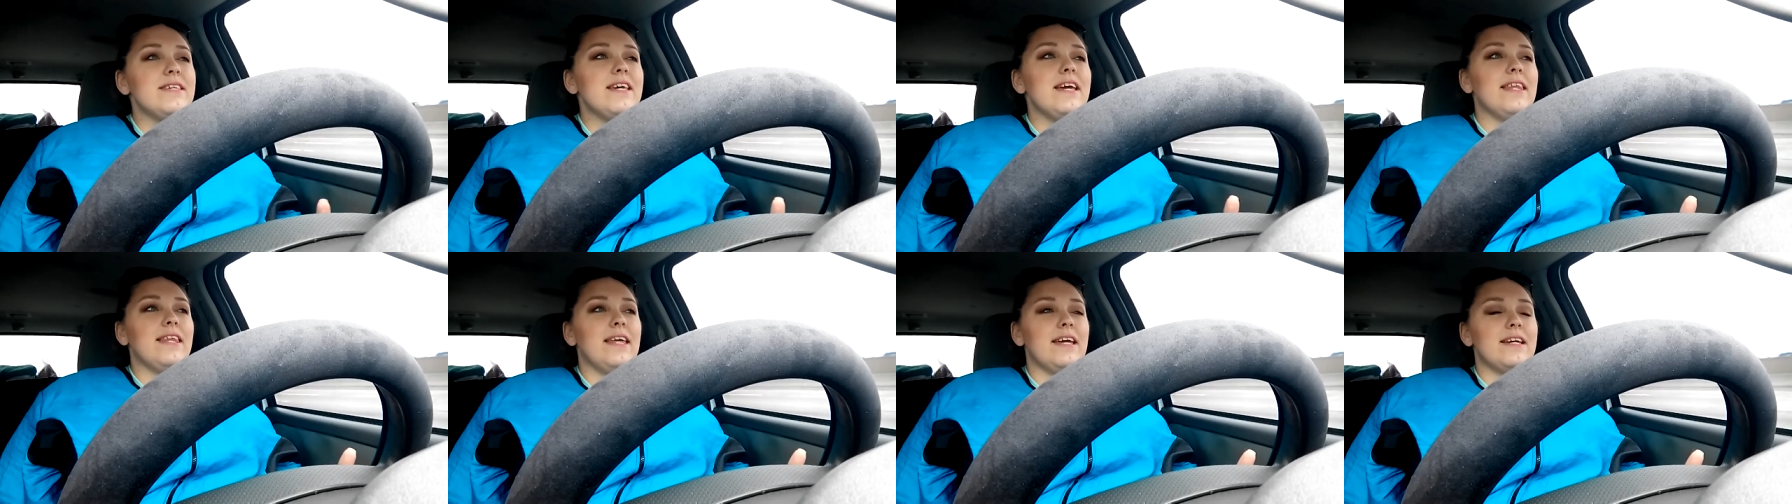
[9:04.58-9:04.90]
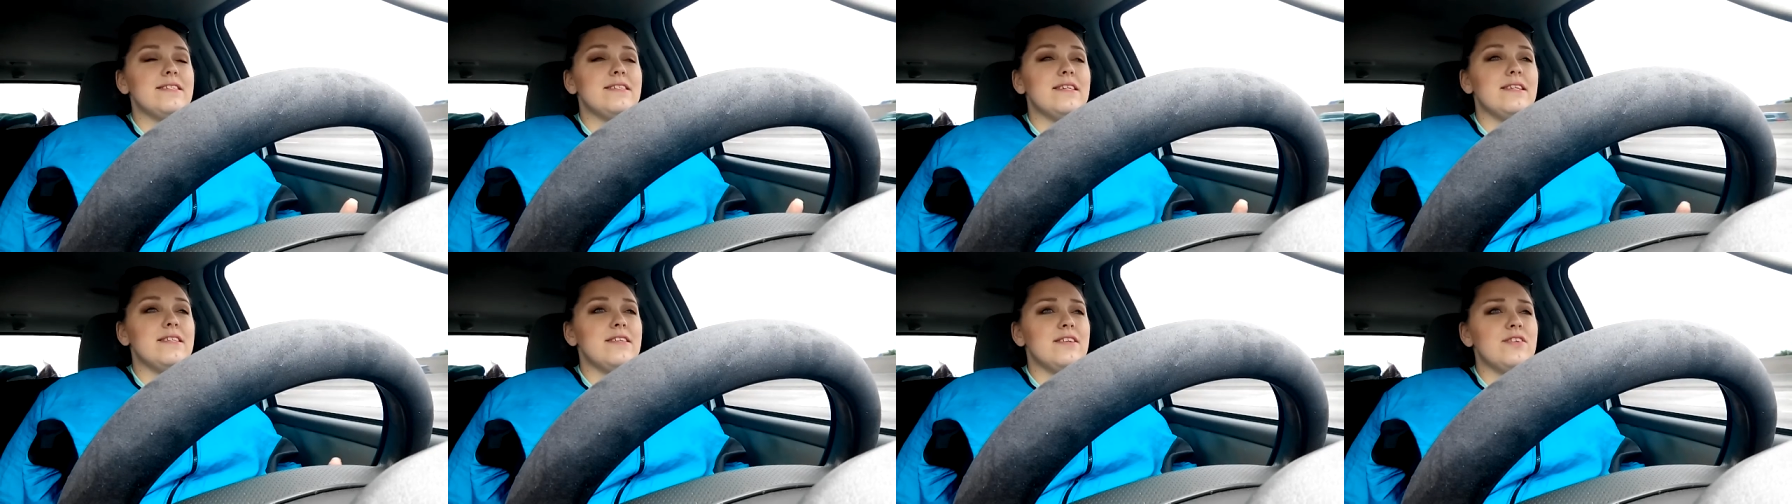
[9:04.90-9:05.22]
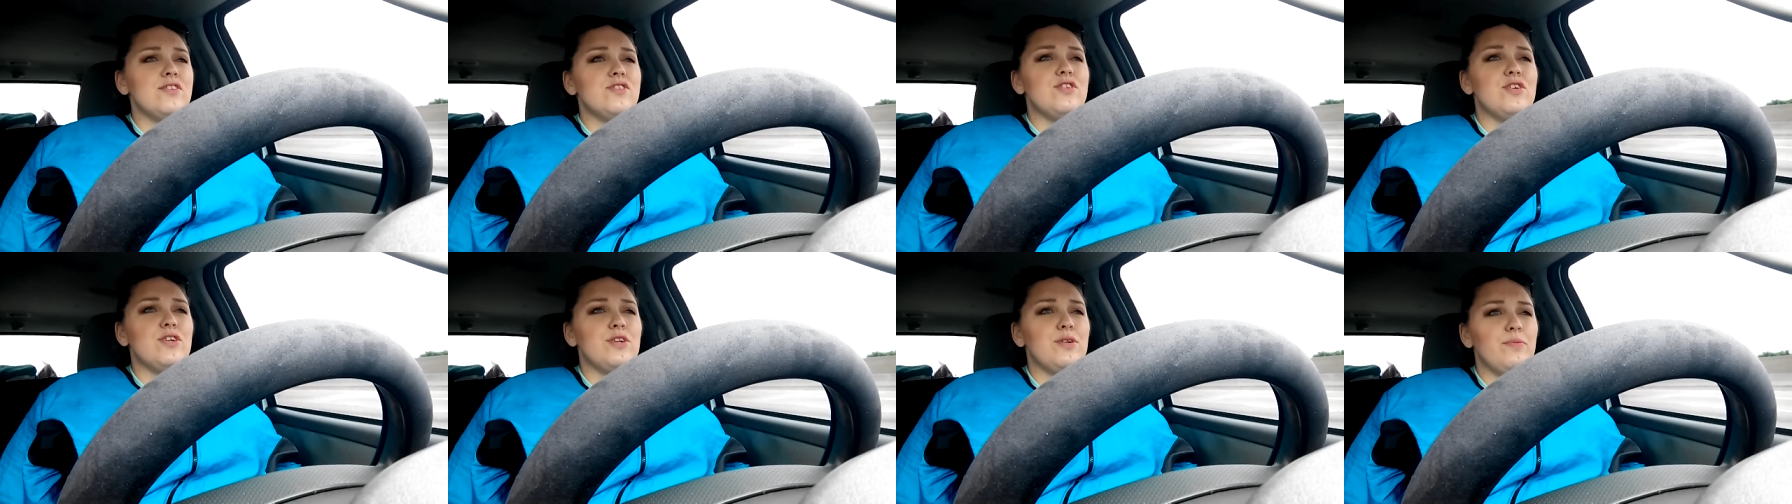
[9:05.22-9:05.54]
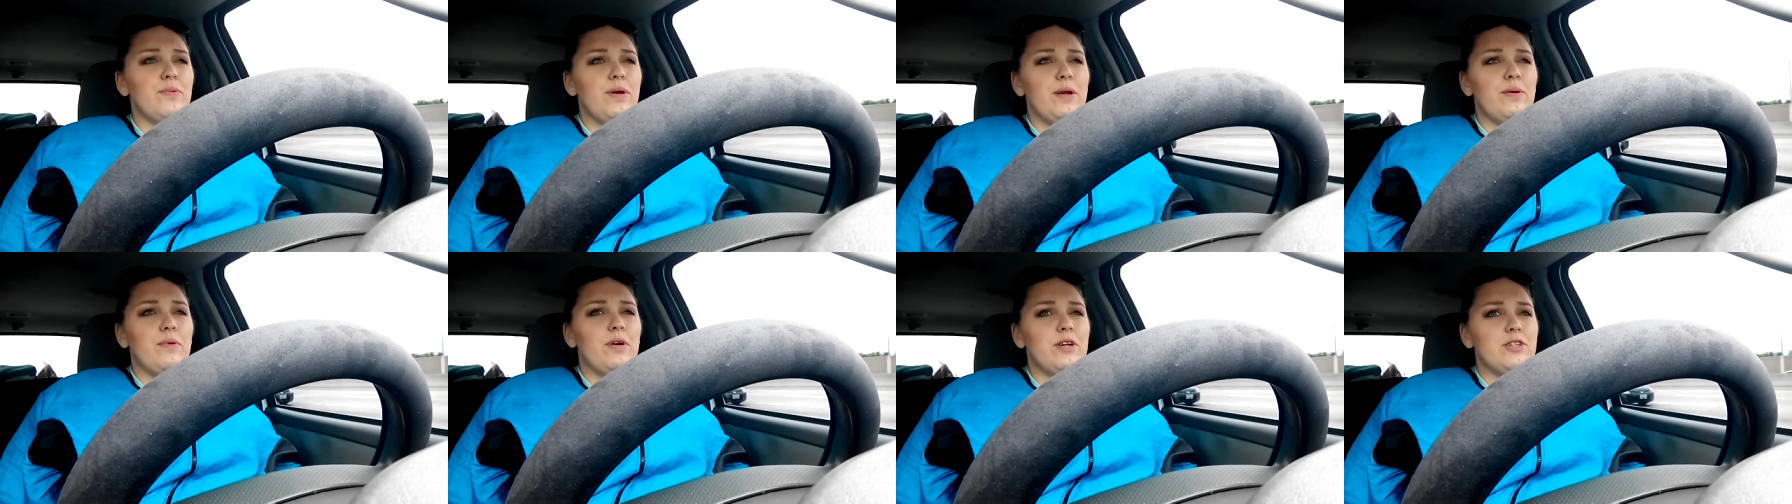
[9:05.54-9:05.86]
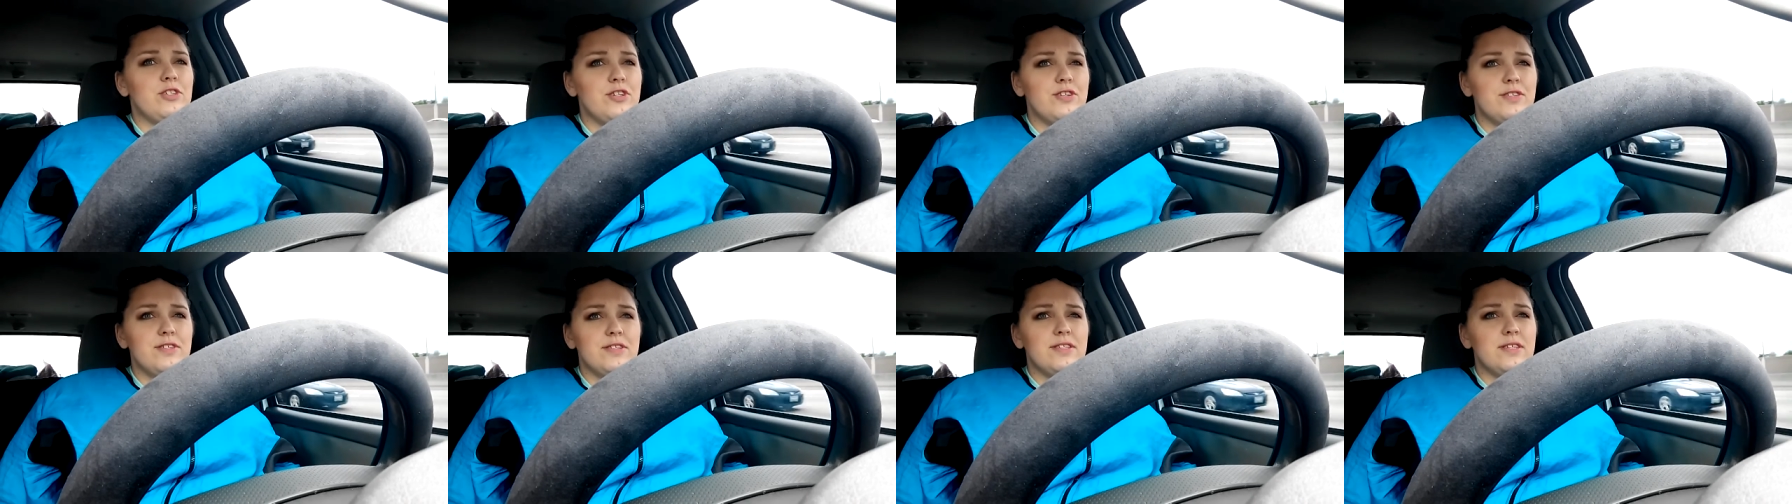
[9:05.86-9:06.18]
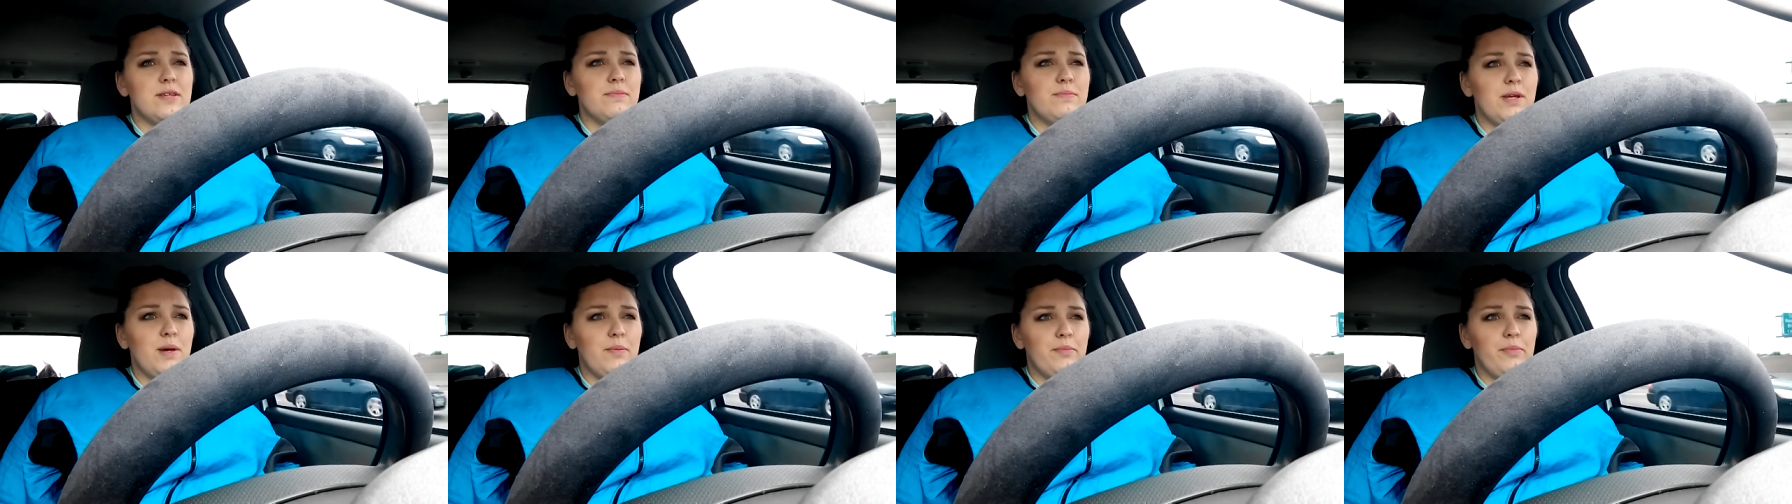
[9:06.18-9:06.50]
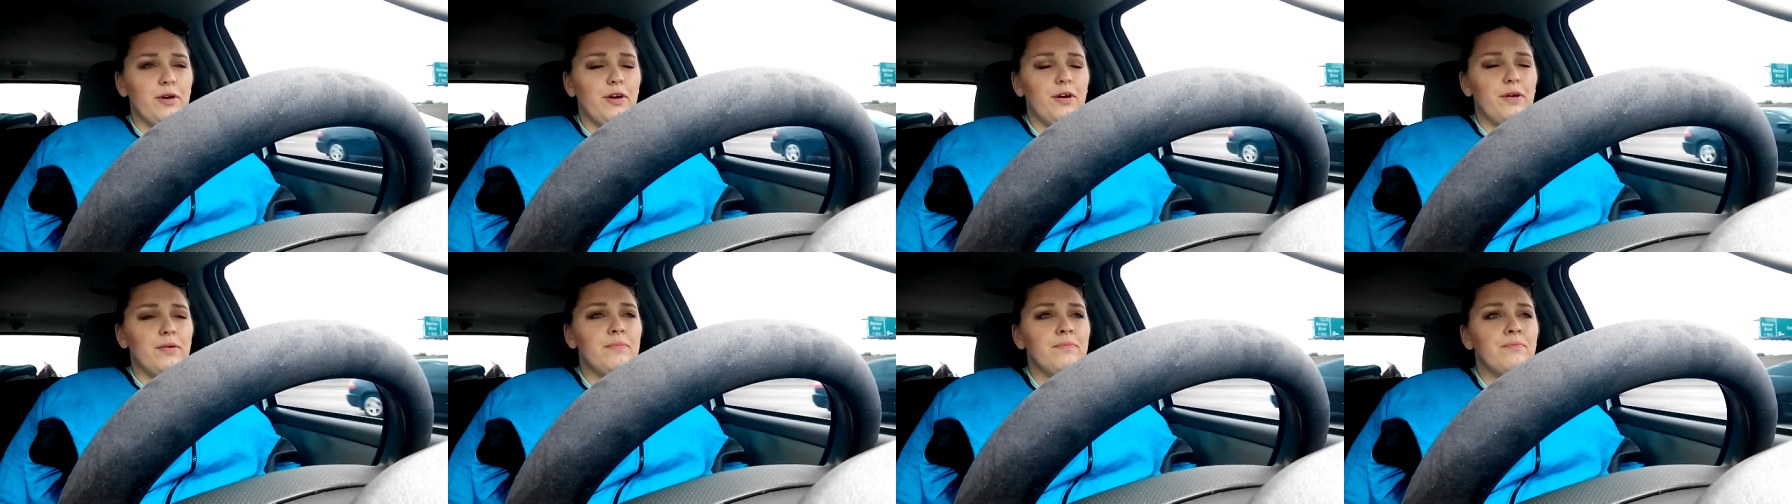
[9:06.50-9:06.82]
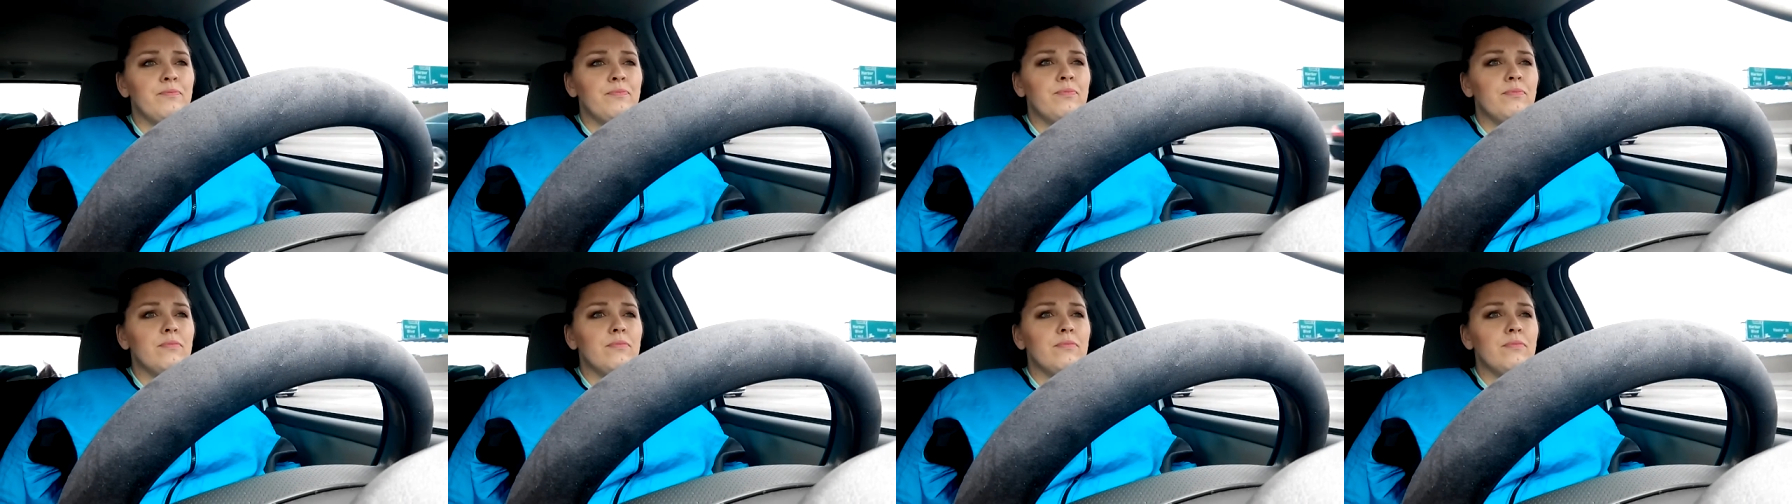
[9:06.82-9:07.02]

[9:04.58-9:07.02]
say, like, since I started Weight Watchers in September,